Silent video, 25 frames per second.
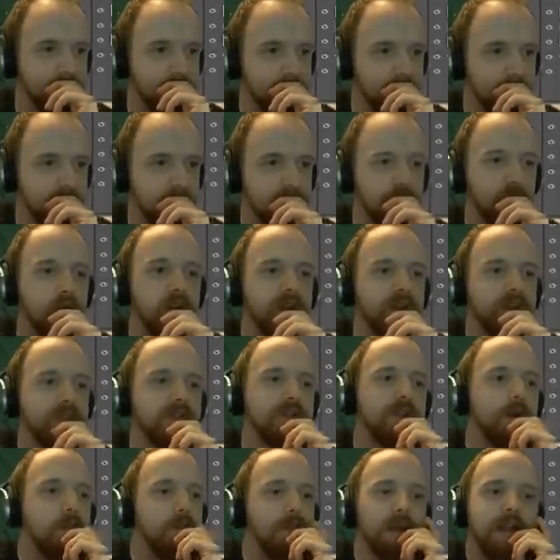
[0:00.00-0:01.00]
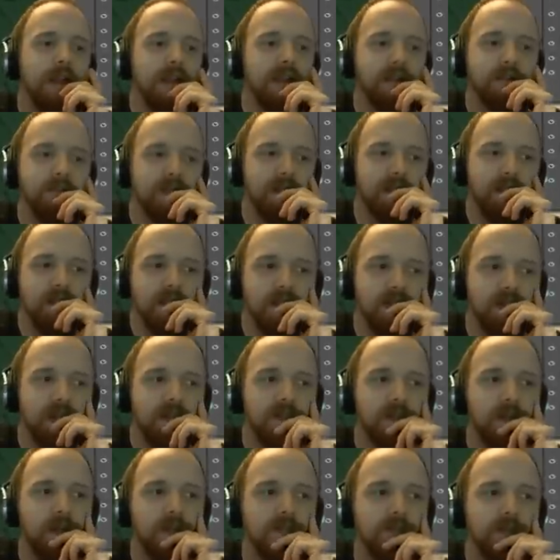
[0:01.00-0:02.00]
That's why I stopped planning for things.
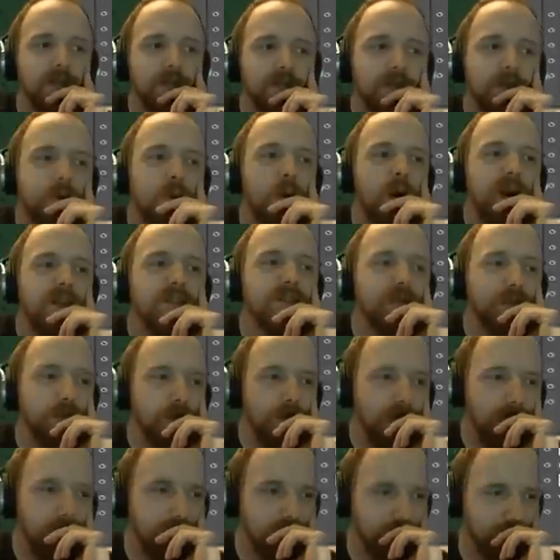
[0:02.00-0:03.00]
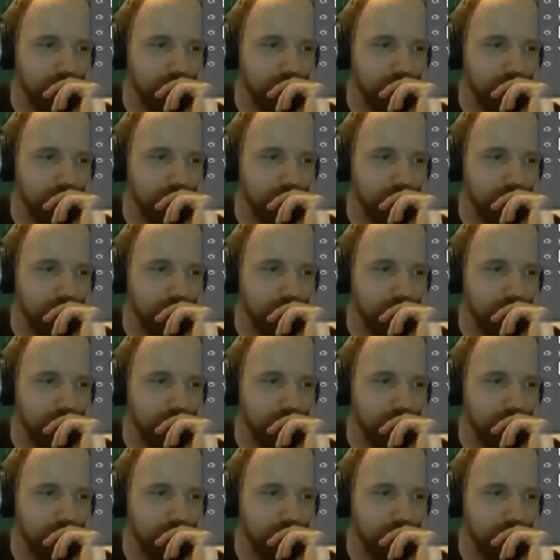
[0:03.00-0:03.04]
That's why I've got the quest grid.